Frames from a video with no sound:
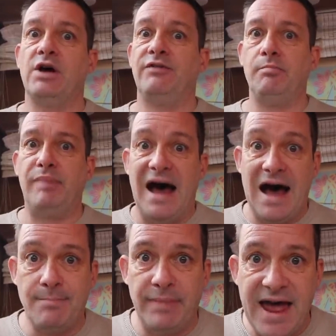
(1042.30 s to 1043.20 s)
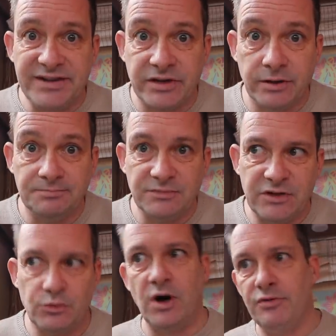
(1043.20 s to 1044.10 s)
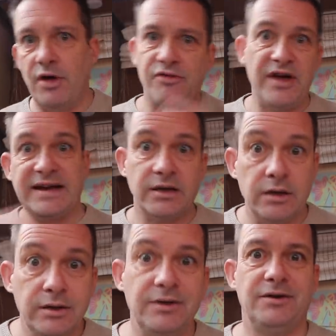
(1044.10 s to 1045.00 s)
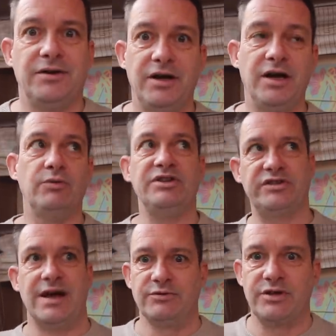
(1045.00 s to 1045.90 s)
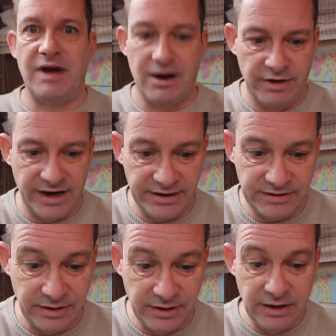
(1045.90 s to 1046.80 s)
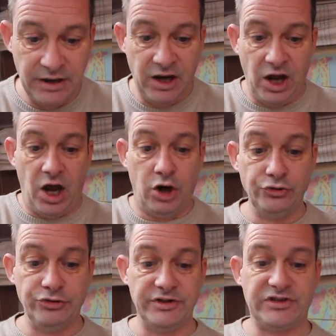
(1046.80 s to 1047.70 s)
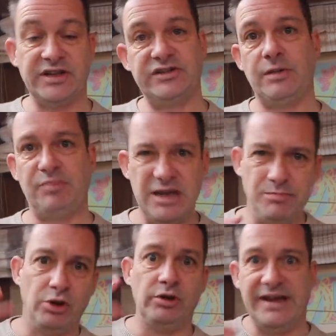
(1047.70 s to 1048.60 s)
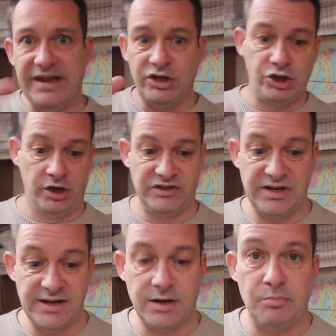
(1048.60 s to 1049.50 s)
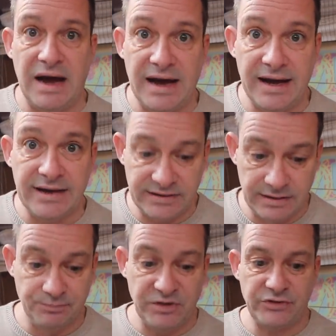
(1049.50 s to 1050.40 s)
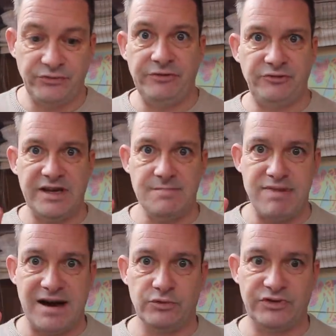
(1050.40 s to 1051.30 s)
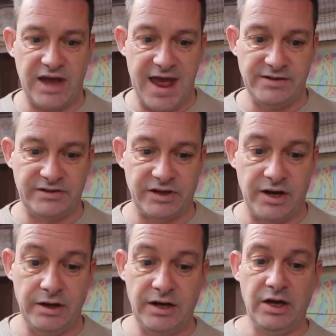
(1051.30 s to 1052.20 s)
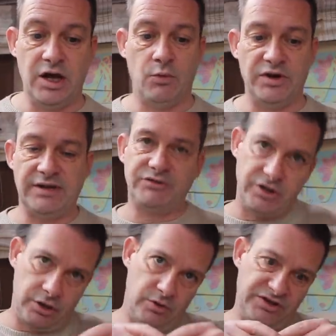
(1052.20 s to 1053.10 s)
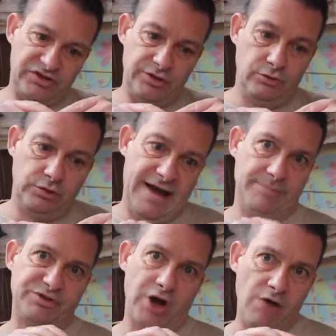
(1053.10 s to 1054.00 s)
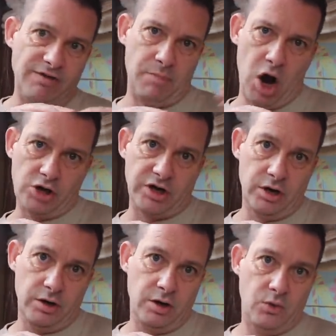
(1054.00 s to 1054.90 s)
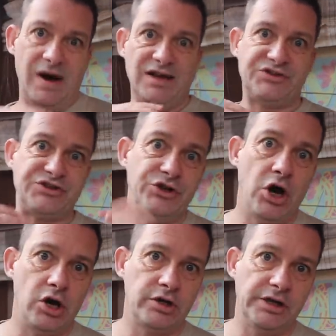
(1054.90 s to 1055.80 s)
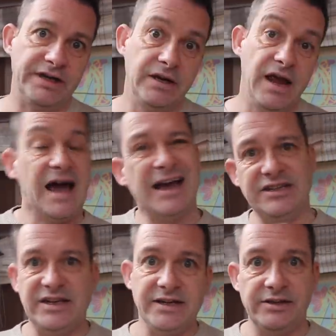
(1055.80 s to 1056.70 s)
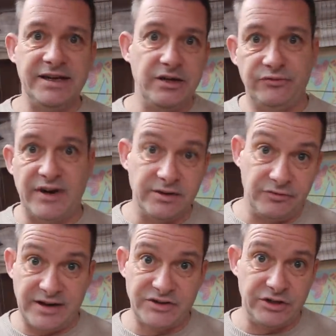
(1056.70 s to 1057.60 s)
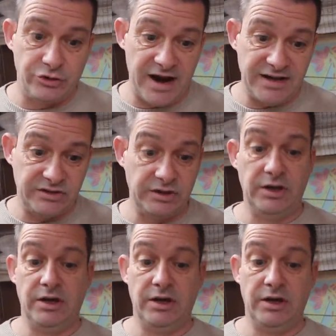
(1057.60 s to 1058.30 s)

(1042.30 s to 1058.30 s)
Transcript: of a bar bet, is what they think, uh, which sounds about right. 160 people-ish take part. It's £15 to enter, and what you have to do is two laps of a bog while snorkeling, ideally in fan fancy dress,